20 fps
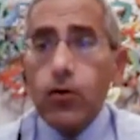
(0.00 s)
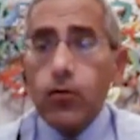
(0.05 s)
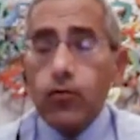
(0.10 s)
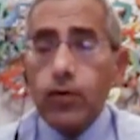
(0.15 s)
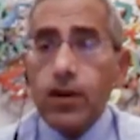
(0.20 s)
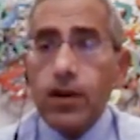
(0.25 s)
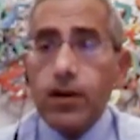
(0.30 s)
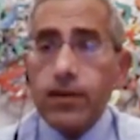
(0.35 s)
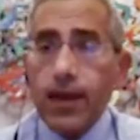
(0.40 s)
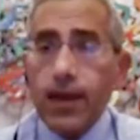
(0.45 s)

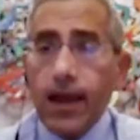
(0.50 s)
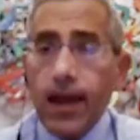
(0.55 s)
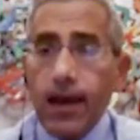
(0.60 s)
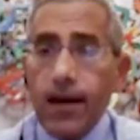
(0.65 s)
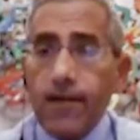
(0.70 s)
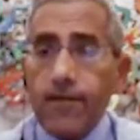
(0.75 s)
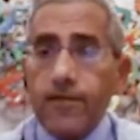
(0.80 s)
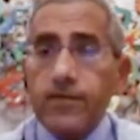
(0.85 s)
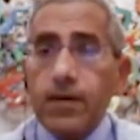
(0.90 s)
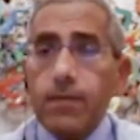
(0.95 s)
we're going to
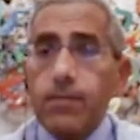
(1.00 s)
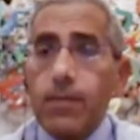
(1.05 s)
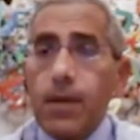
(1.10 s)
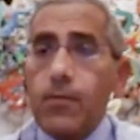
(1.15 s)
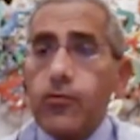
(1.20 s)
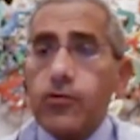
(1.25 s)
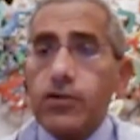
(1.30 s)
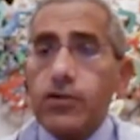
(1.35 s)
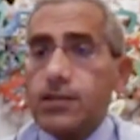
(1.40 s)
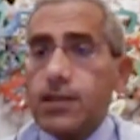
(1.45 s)
have the
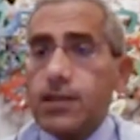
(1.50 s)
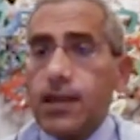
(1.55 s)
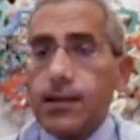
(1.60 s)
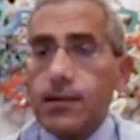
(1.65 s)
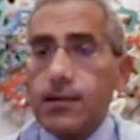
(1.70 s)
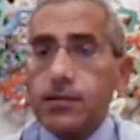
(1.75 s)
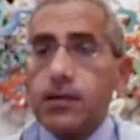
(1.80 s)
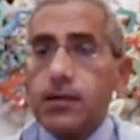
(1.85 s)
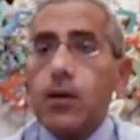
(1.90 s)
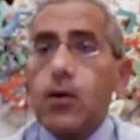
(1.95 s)
memory
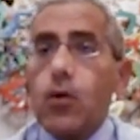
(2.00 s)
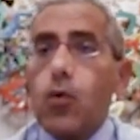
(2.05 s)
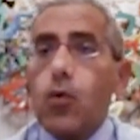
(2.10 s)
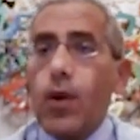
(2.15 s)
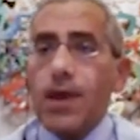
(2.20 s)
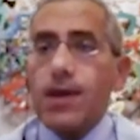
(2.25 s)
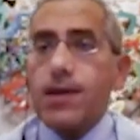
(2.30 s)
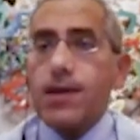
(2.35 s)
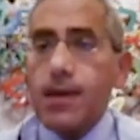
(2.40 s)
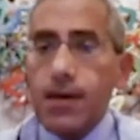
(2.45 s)
cells
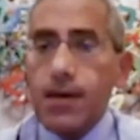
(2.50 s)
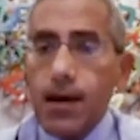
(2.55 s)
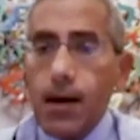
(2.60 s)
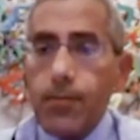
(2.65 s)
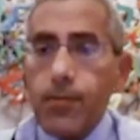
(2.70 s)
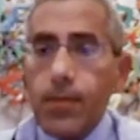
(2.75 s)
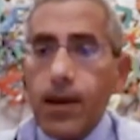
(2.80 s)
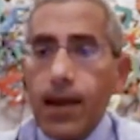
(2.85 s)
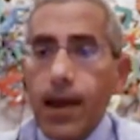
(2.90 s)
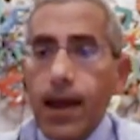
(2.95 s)
waking
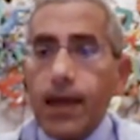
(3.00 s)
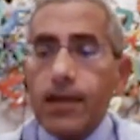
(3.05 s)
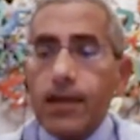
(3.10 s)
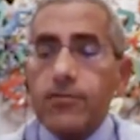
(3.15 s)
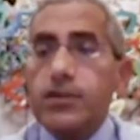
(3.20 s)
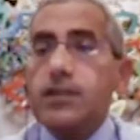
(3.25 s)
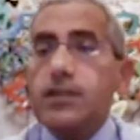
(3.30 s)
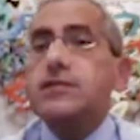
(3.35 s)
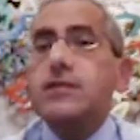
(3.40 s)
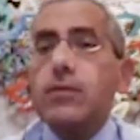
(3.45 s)
up and
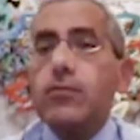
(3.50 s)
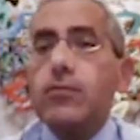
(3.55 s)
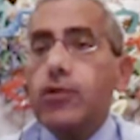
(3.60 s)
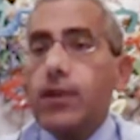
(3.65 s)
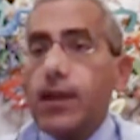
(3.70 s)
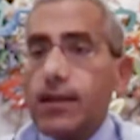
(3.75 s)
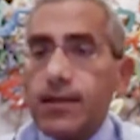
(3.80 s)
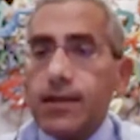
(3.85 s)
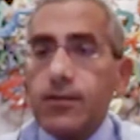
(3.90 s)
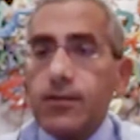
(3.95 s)

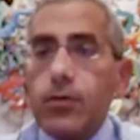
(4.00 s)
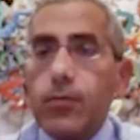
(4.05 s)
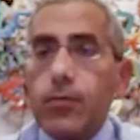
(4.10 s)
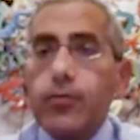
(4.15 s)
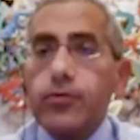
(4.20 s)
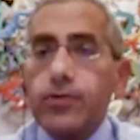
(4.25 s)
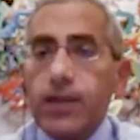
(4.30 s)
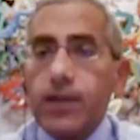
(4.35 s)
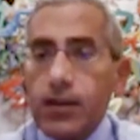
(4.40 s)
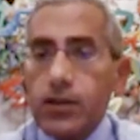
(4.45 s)
re-stimulating the
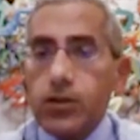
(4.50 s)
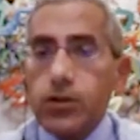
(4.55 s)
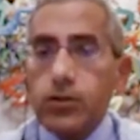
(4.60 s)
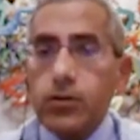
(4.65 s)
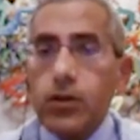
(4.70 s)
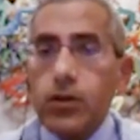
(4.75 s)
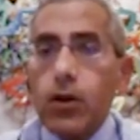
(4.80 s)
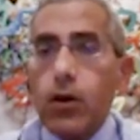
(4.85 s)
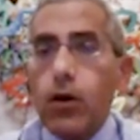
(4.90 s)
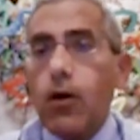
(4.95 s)

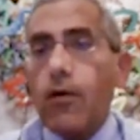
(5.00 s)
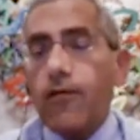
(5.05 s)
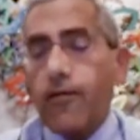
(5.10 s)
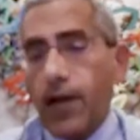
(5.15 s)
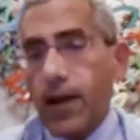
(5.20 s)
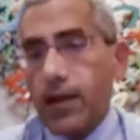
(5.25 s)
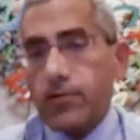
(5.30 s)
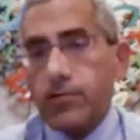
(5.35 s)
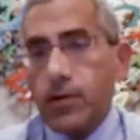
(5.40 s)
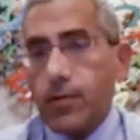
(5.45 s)
production of
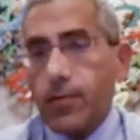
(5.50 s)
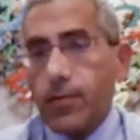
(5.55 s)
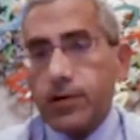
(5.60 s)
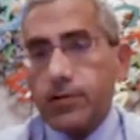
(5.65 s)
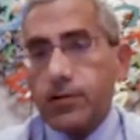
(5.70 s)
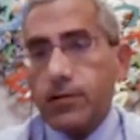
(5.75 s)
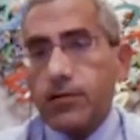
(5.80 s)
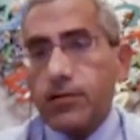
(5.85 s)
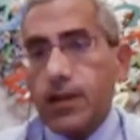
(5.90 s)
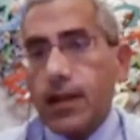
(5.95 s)
antibodies.